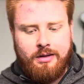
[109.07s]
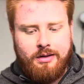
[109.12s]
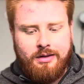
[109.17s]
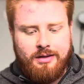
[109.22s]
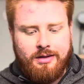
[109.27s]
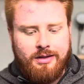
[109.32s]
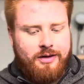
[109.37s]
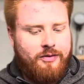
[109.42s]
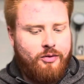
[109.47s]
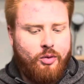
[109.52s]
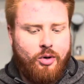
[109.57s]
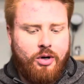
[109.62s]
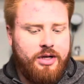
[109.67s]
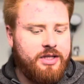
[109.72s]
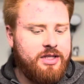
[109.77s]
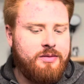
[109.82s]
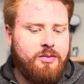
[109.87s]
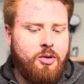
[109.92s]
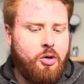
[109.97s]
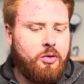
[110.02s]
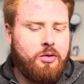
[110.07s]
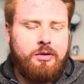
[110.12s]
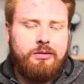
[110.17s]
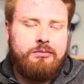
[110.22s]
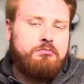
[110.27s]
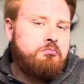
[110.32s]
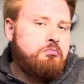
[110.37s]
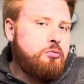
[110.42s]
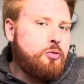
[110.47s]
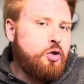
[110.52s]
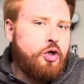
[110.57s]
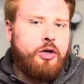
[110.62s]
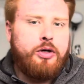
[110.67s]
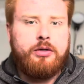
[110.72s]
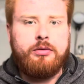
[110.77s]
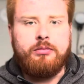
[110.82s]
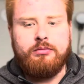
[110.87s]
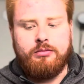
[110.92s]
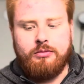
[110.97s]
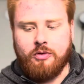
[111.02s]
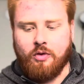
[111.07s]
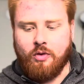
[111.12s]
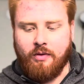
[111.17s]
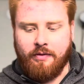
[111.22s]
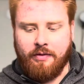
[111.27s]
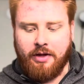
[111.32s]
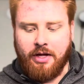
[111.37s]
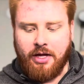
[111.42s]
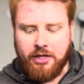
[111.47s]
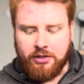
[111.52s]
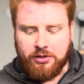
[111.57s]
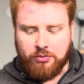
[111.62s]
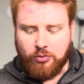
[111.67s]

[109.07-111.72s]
if you wanted smoke, could, or flash,